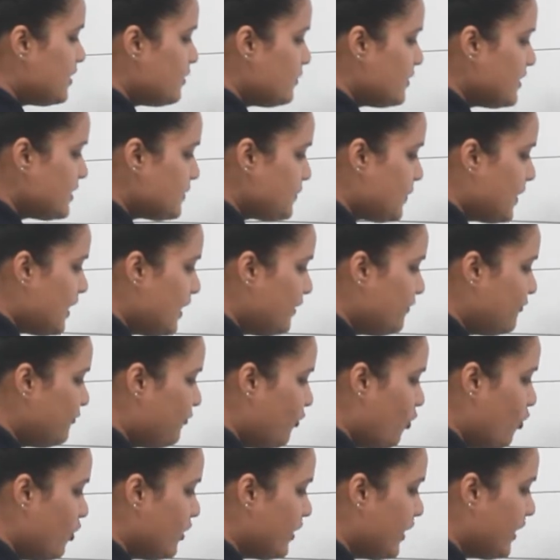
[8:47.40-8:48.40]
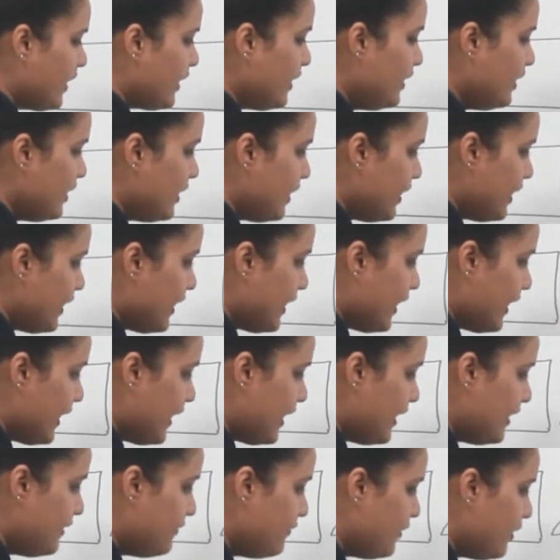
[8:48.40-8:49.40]
is being folded,
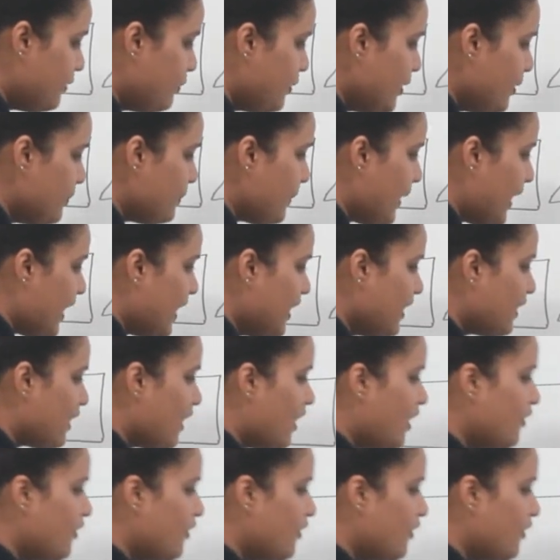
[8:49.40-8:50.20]
it will be make a